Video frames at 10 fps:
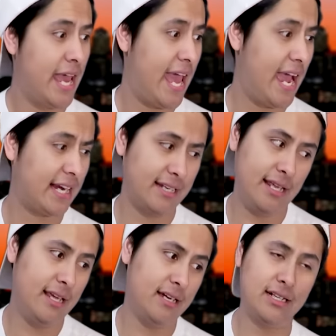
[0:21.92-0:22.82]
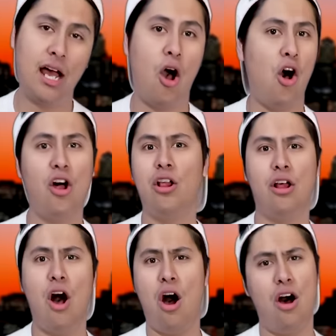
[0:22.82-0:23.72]
acne
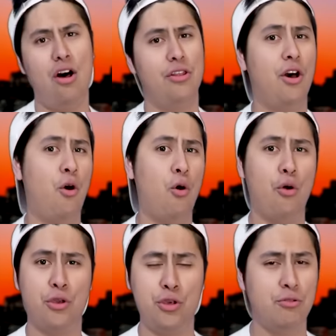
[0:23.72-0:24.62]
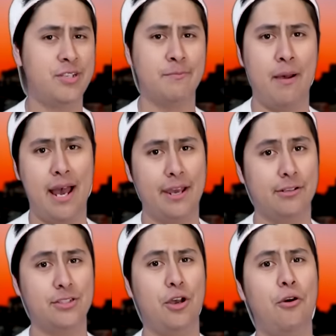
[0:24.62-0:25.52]
all all the whole huge
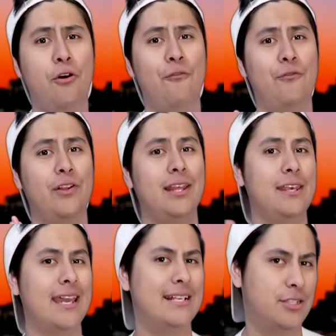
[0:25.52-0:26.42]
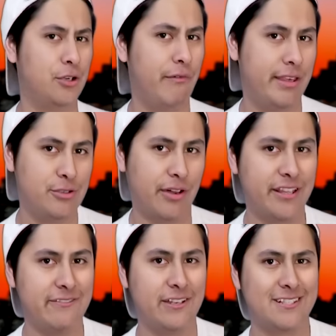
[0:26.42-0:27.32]
mile so hopefully you guys do enjoy
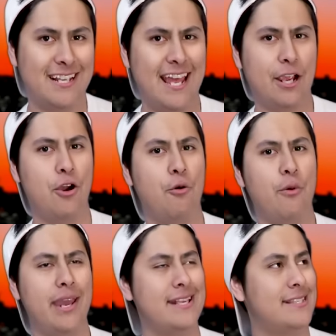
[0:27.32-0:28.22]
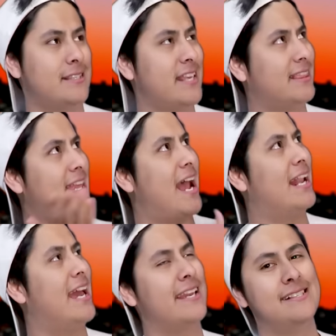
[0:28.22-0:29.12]
the video so like always hit
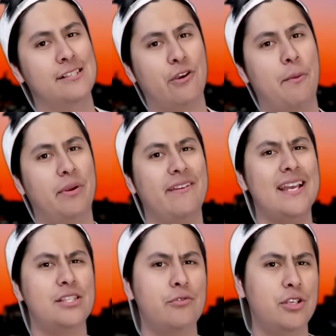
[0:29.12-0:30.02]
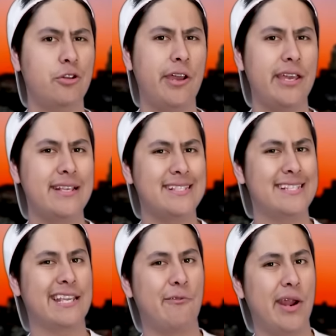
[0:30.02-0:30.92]
that like and subscribe button you guys do enjoy it
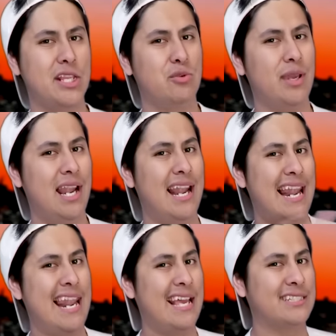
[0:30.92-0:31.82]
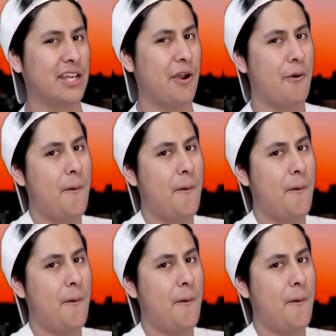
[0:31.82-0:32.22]
let's get right into it let's go